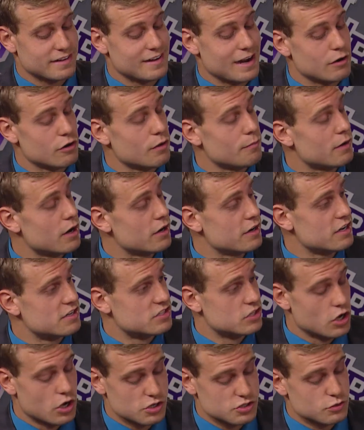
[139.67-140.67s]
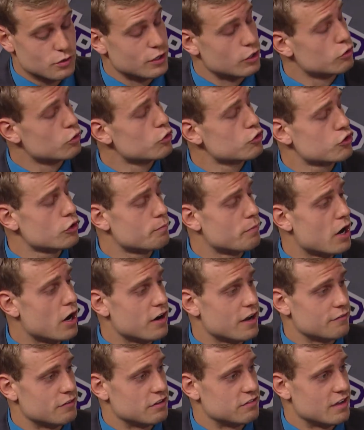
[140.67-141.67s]
Terrell Martin is also a crucial part
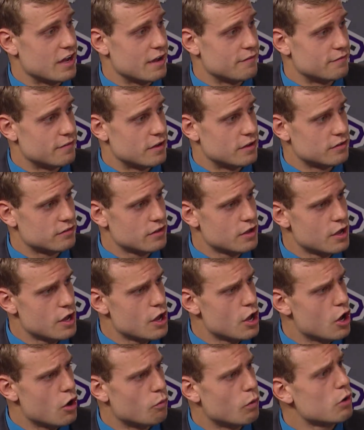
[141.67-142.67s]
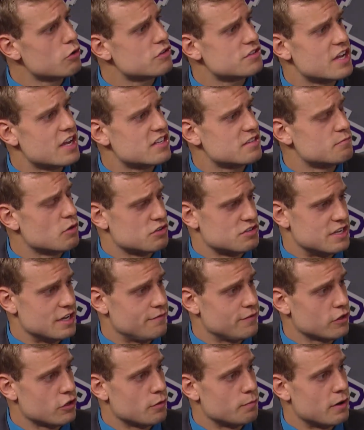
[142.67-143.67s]
of this offense. Mm-hmm. What would you say is the most
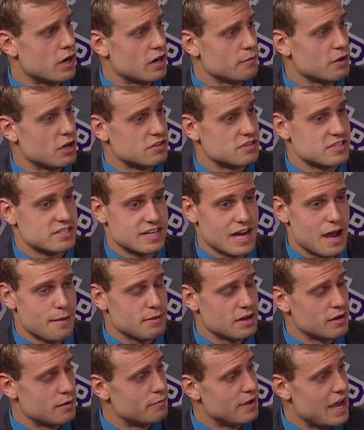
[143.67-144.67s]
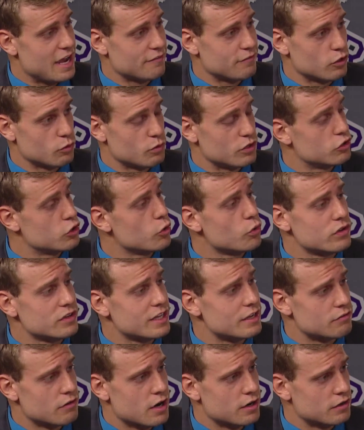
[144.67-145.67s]
difficult part about stopping the backfield with two
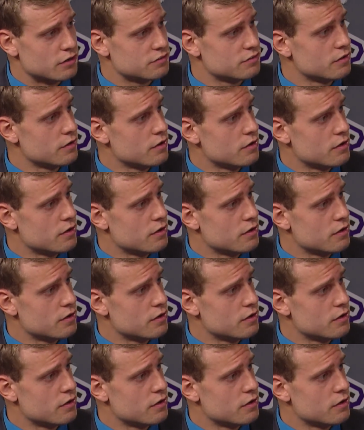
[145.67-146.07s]
elite runners?